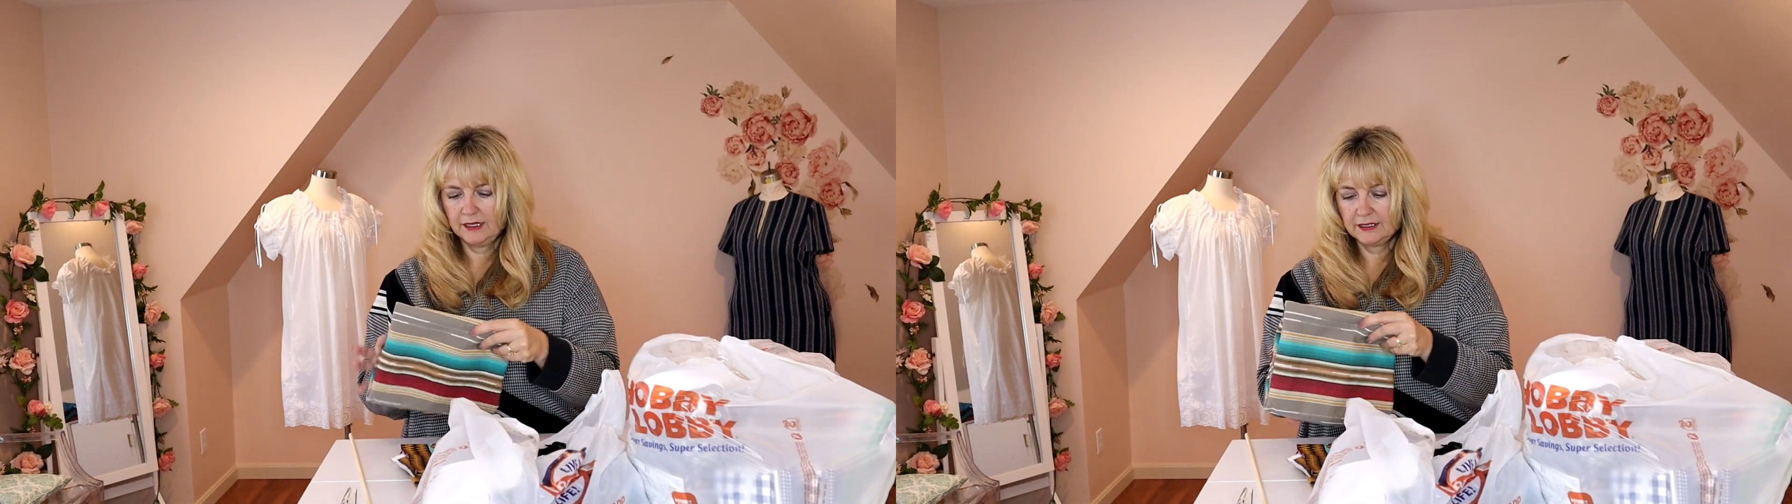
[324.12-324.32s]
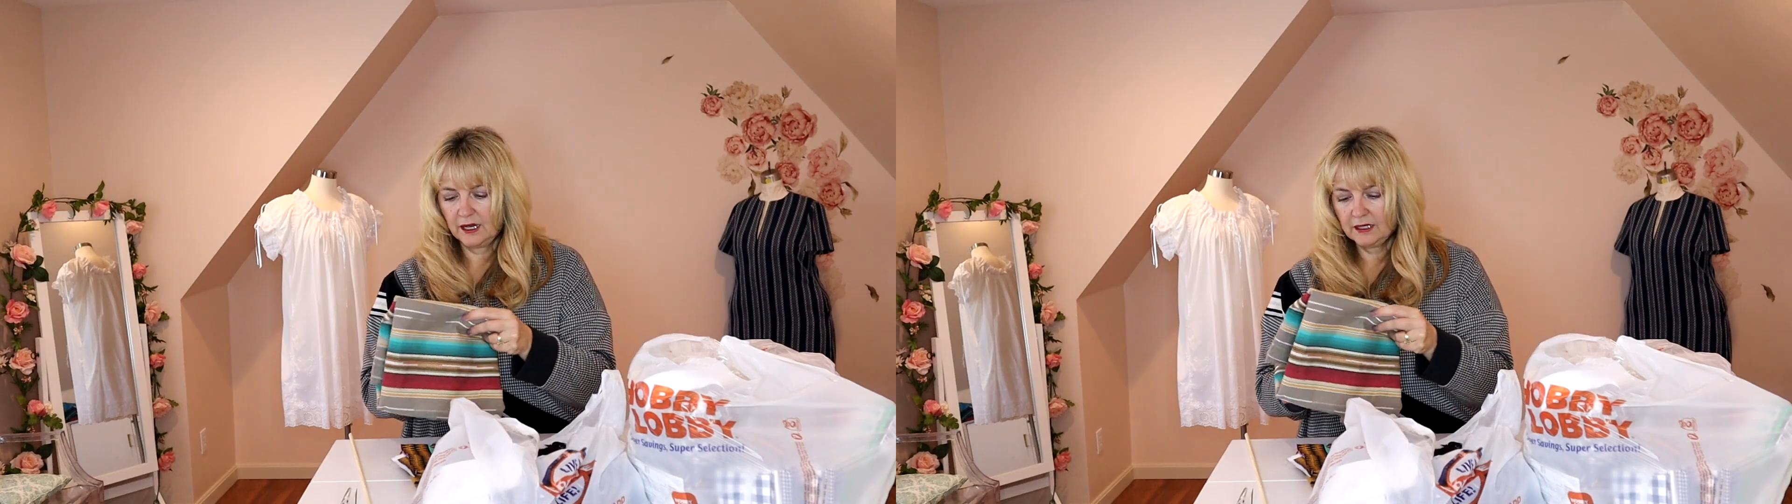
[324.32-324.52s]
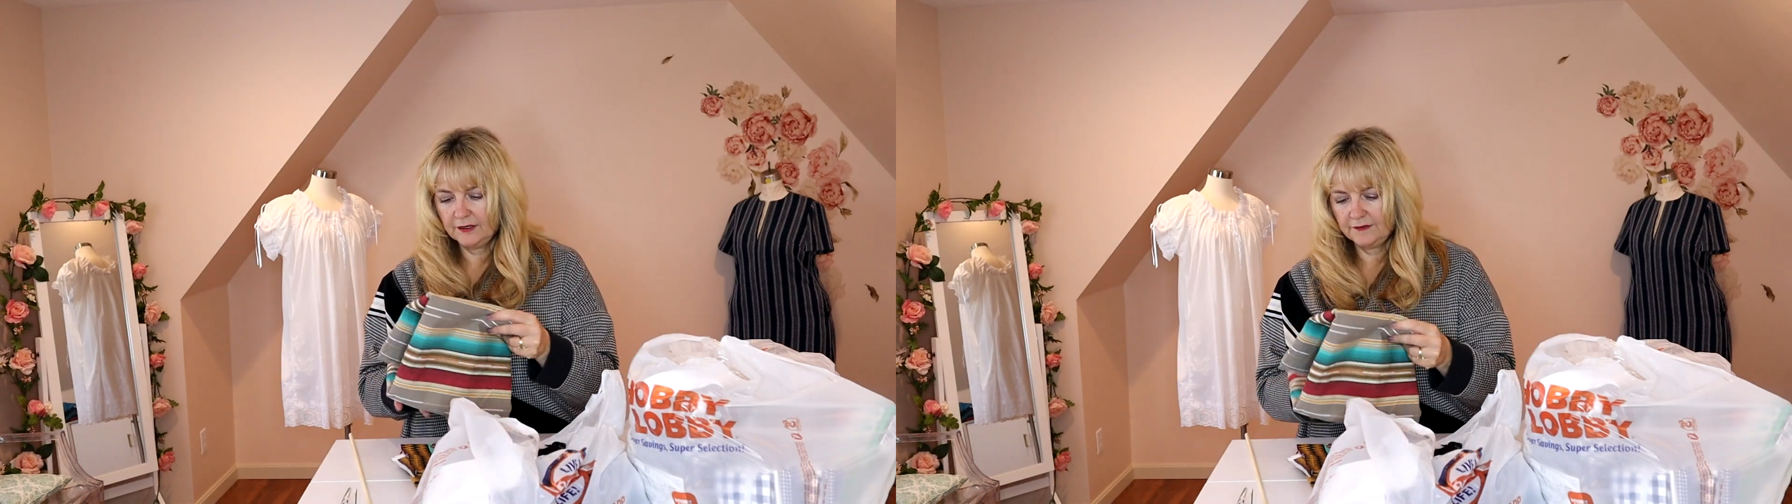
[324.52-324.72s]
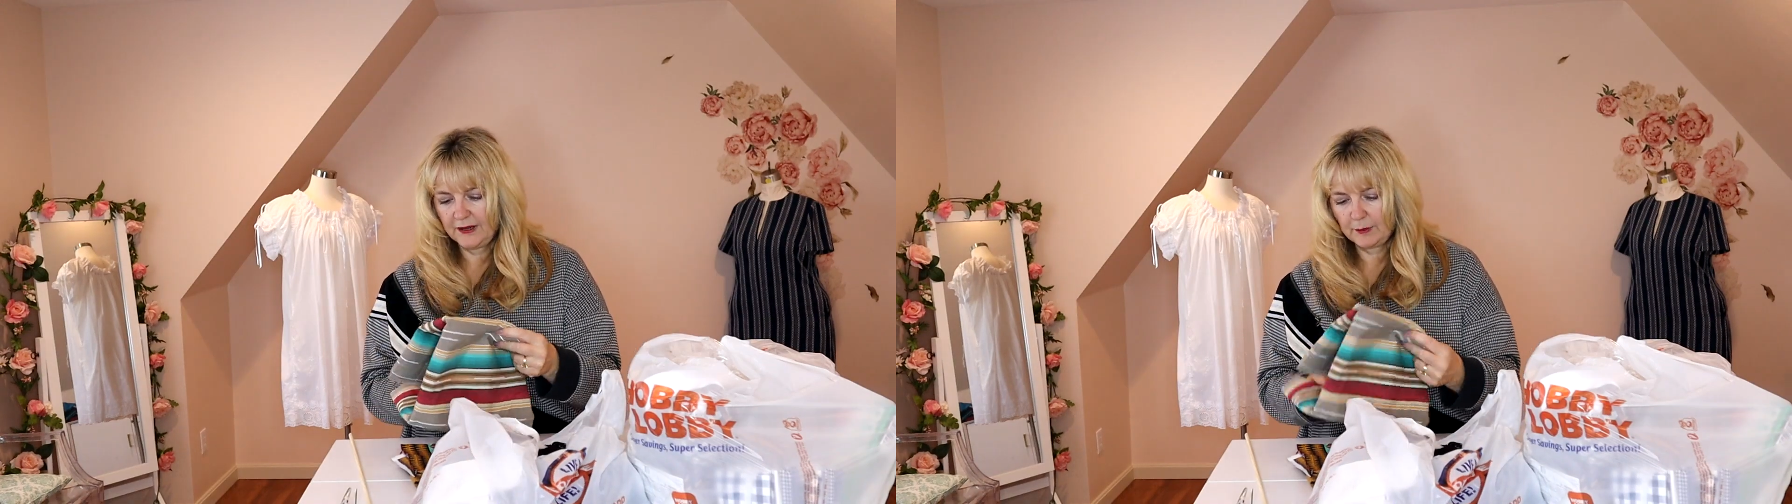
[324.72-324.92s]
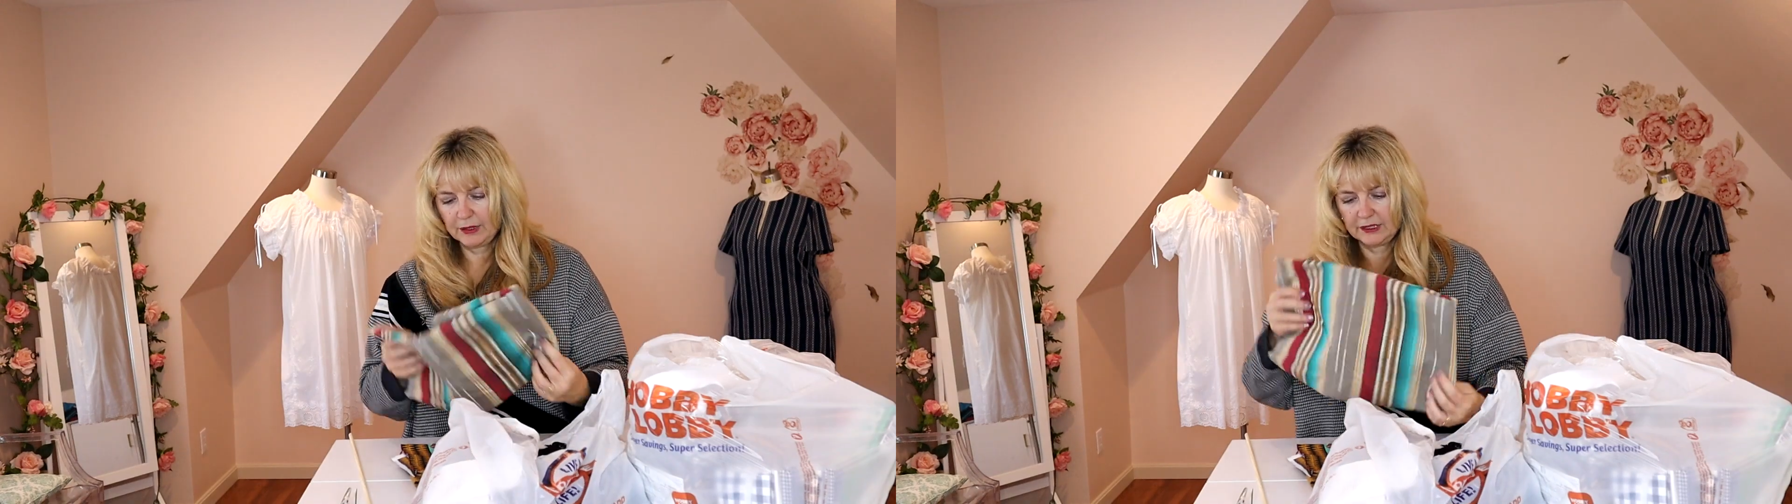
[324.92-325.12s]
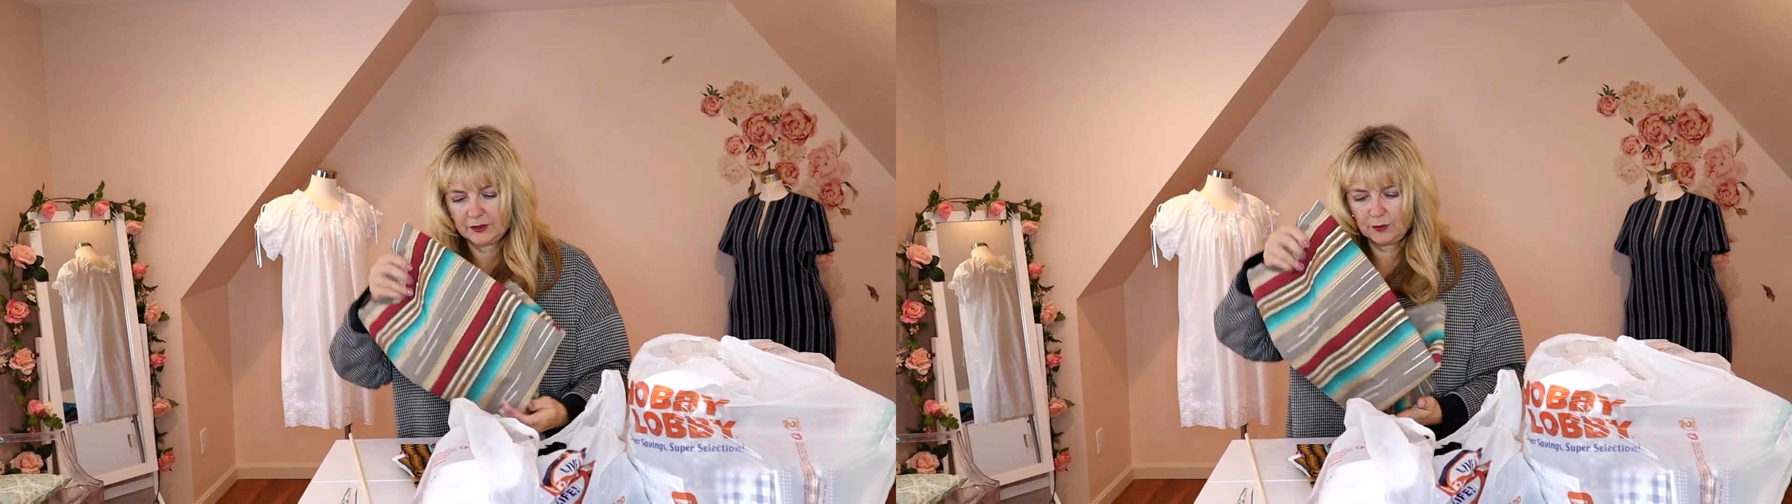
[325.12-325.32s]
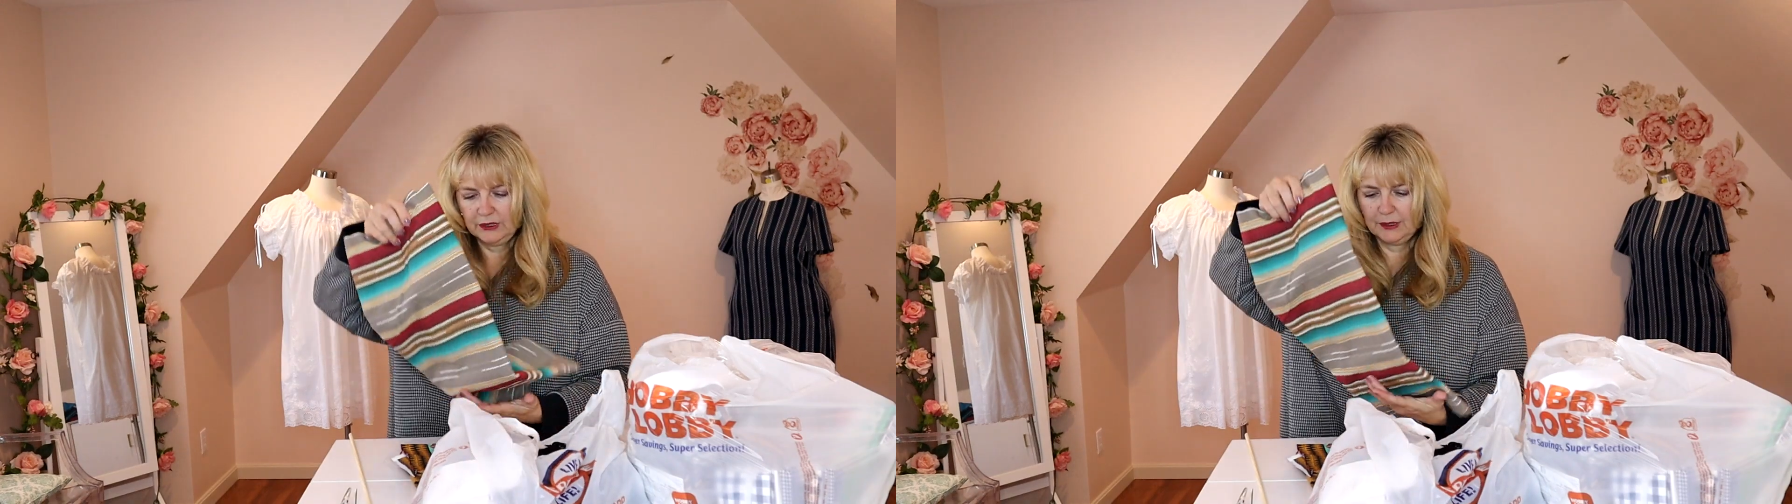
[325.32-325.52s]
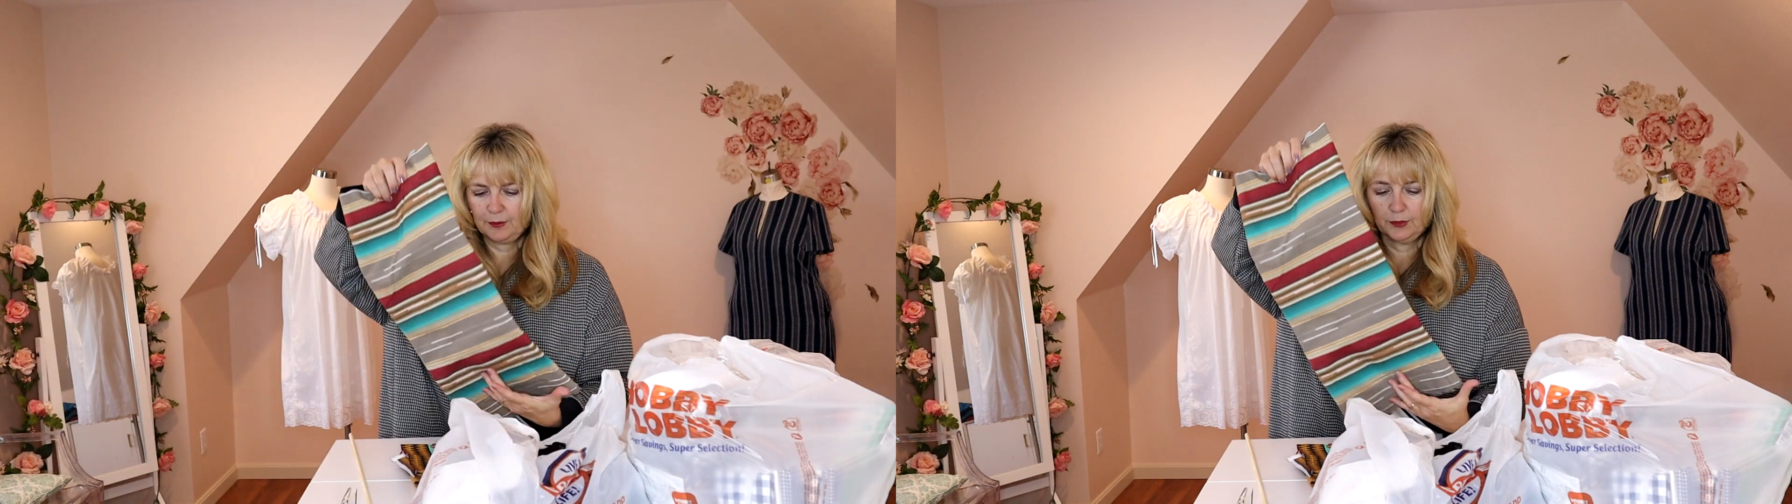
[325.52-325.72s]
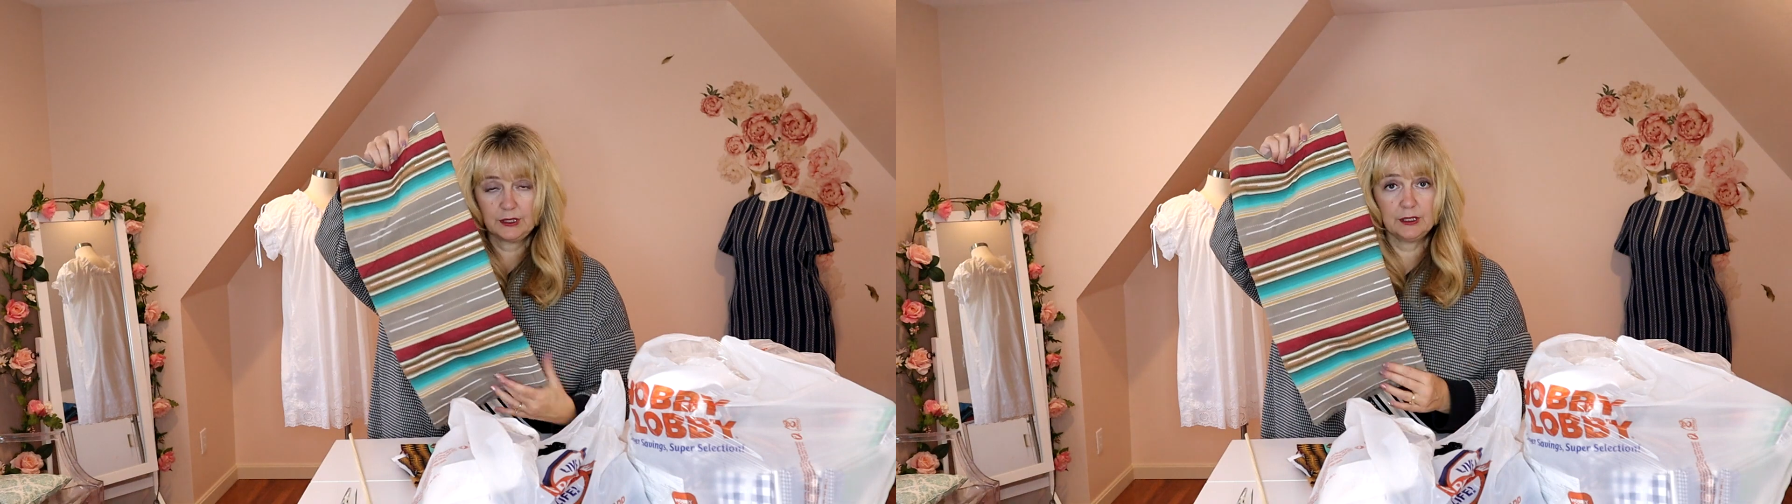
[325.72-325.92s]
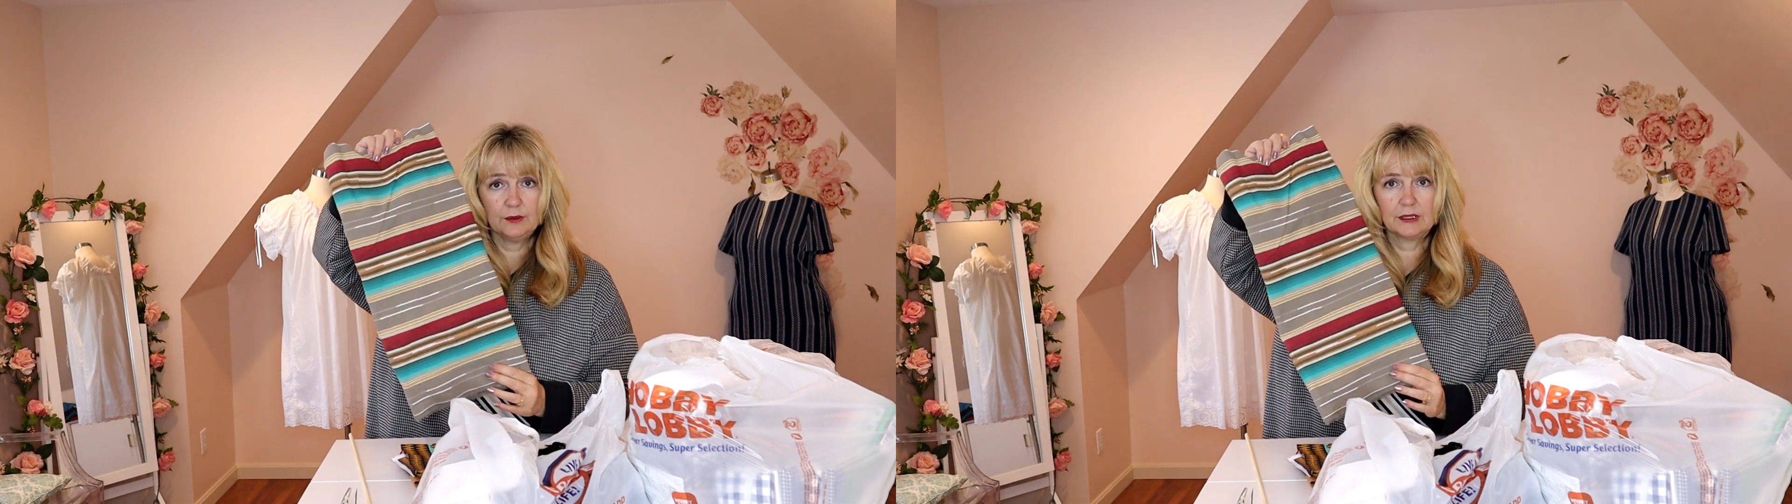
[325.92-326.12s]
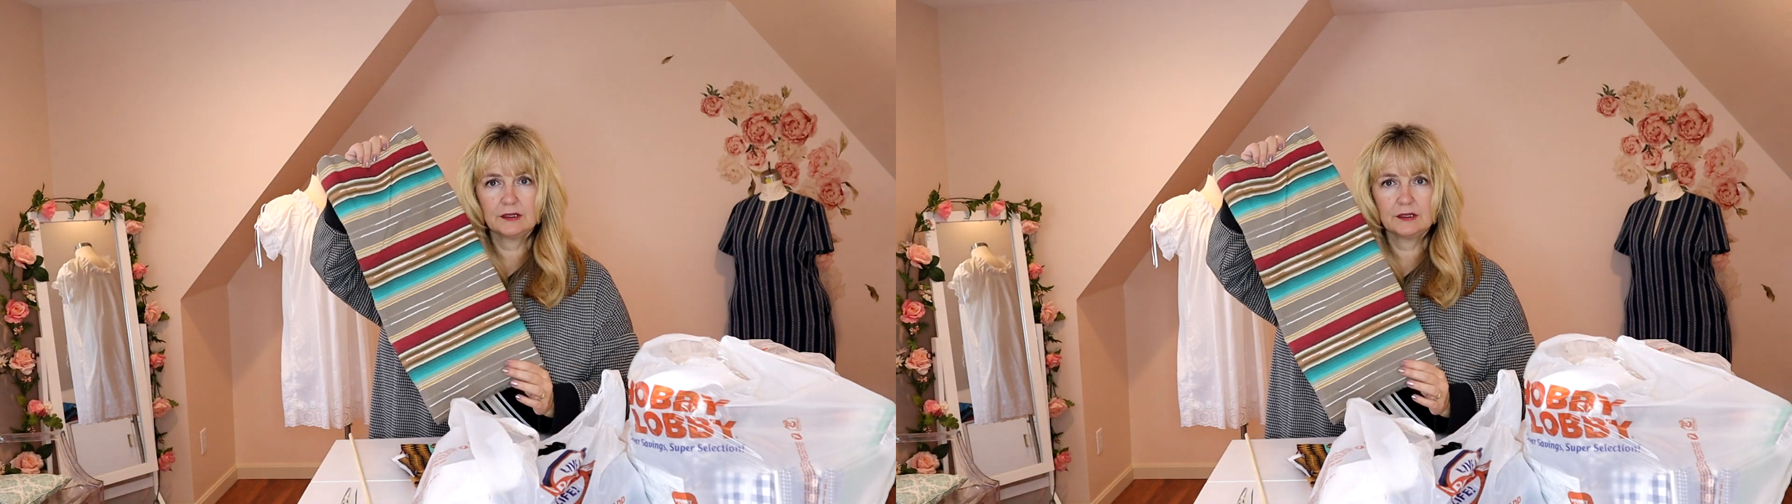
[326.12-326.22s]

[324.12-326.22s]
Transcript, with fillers: a duck fabric. It's really cute.